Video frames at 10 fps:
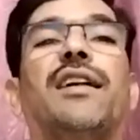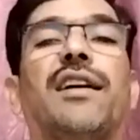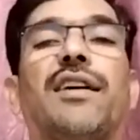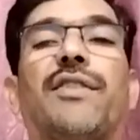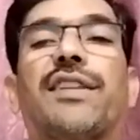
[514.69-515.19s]

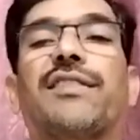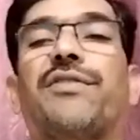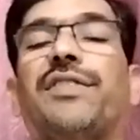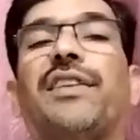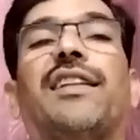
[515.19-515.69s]
What is
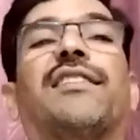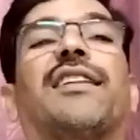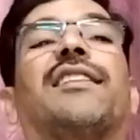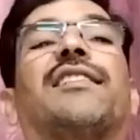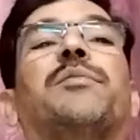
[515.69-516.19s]
the
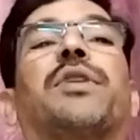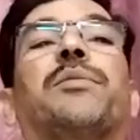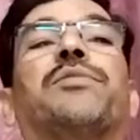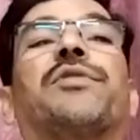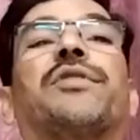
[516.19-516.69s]
physiological
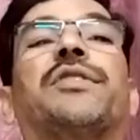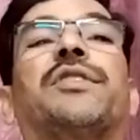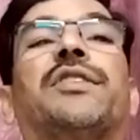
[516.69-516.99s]
symptoms.